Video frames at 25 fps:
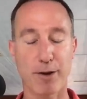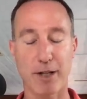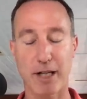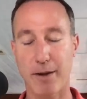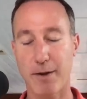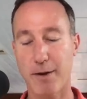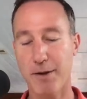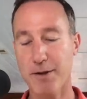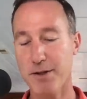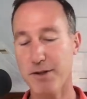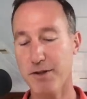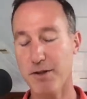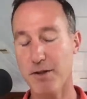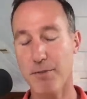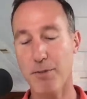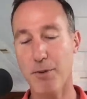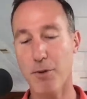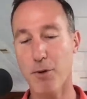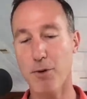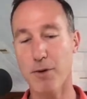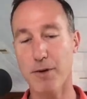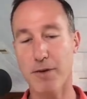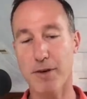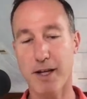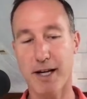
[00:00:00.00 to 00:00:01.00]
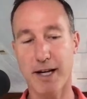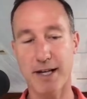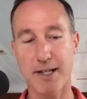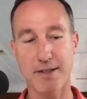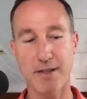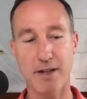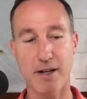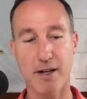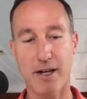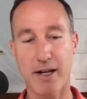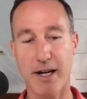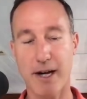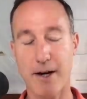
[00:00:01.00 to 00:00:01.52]
this is a report that I
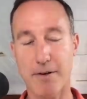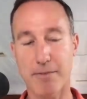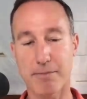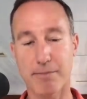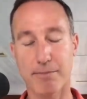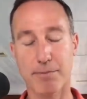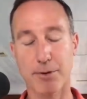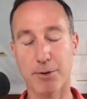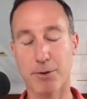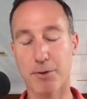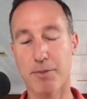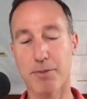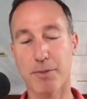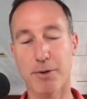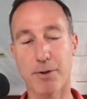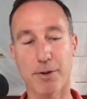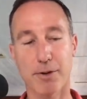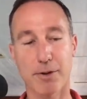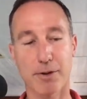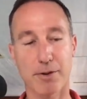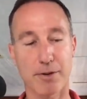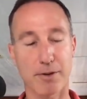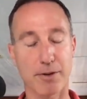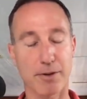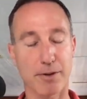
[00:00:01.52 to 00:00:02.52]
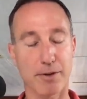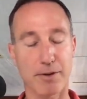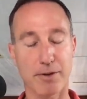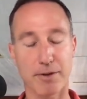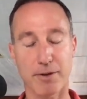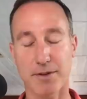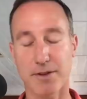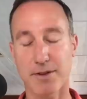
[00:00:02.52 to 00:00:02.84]
saw out in Bloomberg or